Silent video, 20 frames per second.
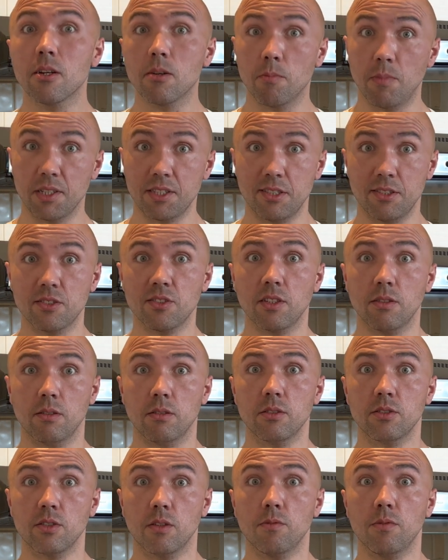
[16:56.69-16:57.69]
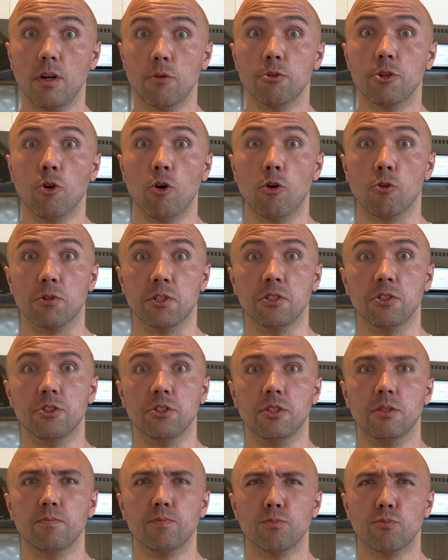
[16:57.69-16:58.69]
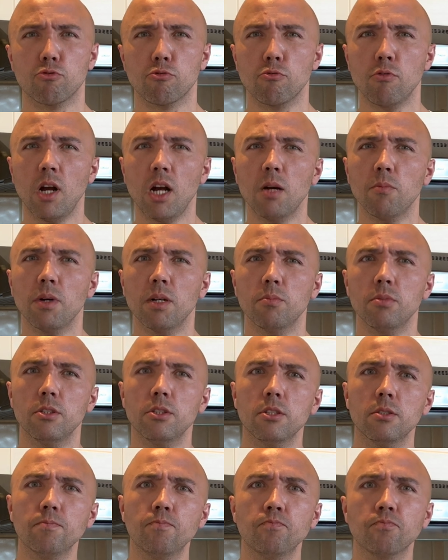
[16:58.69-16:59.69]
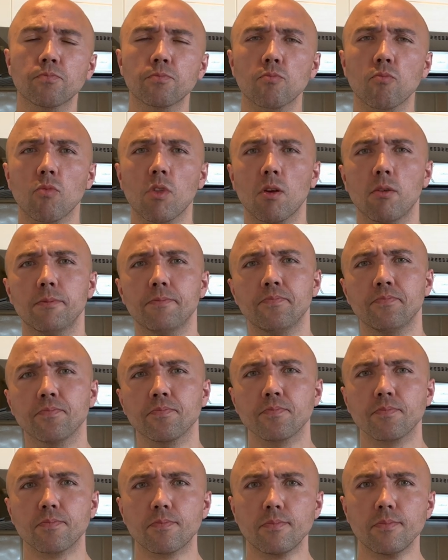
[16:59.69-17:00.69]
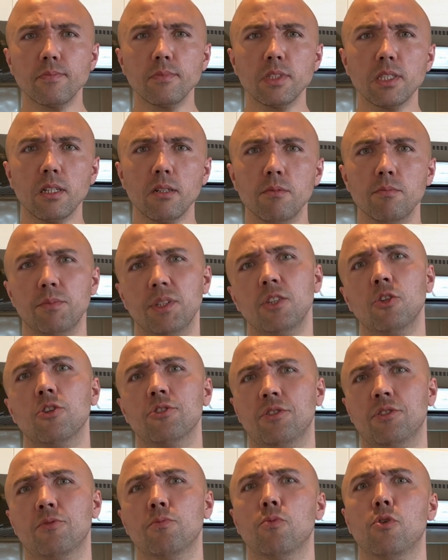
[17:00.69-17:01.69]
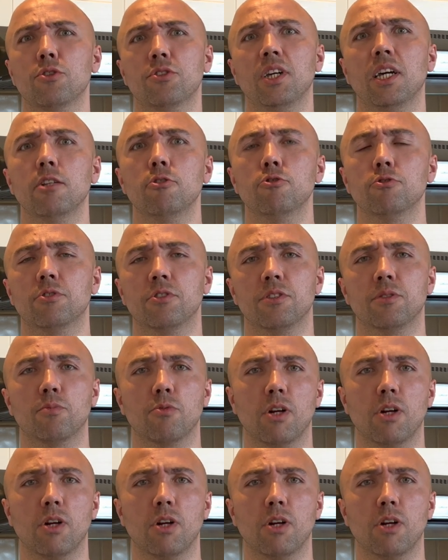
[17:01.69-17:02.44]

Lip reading: but it's a very orangey, probably because it's more diluted.